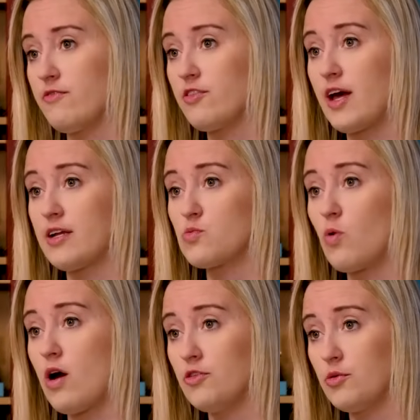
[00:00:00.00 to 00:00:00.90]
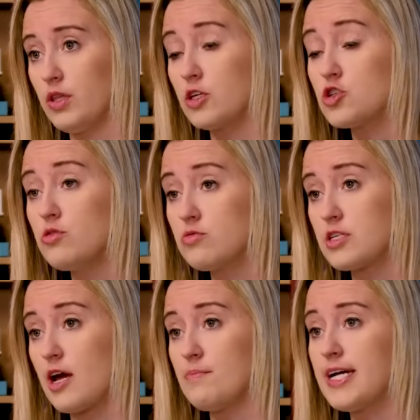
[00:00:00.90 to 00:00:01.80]
for that as well. Doing the
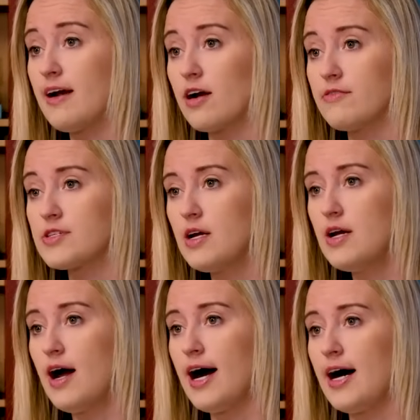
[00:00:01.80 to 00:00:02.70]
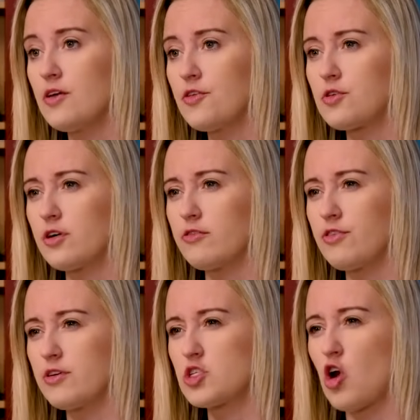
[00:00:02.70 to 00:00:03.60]
two-step tariffs sort of
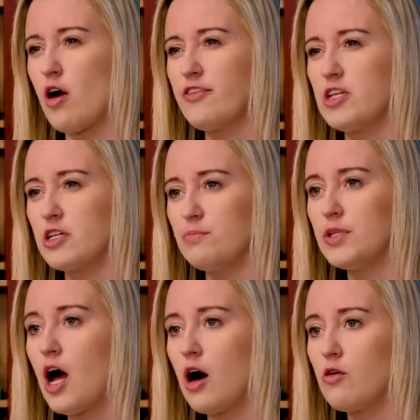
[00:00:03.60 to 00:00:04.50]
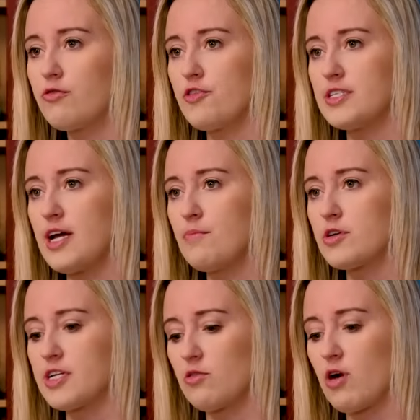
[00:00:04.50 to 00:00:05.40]
softened the blow for the
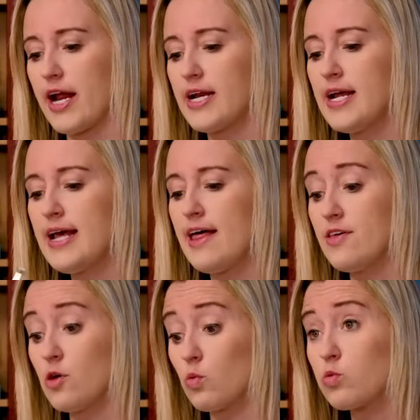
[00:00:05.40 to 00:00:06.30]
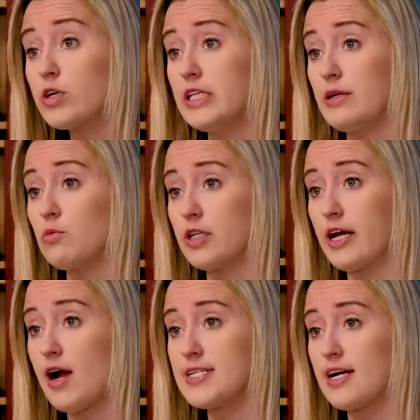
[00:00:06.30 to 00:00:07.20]
10% rate, and then the really, really
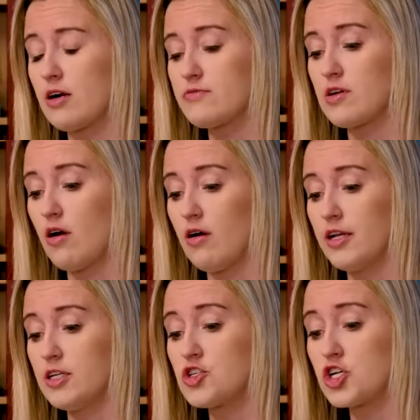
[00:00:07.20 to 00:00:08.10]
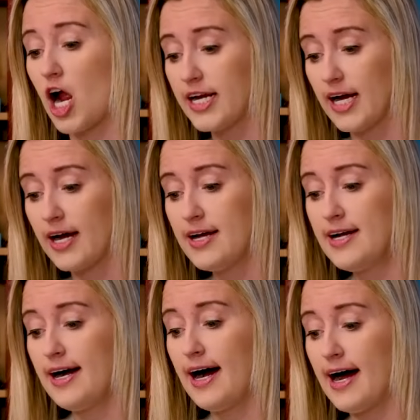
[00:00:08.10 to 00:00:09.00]
high tariffs on China.
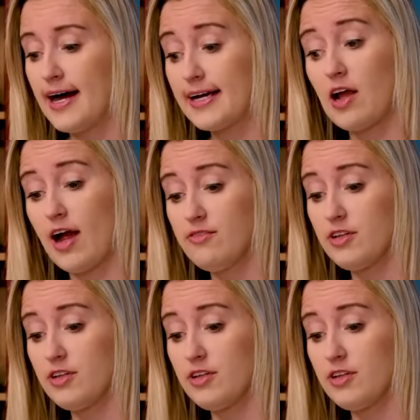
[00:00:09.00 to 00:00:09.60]
Kind of a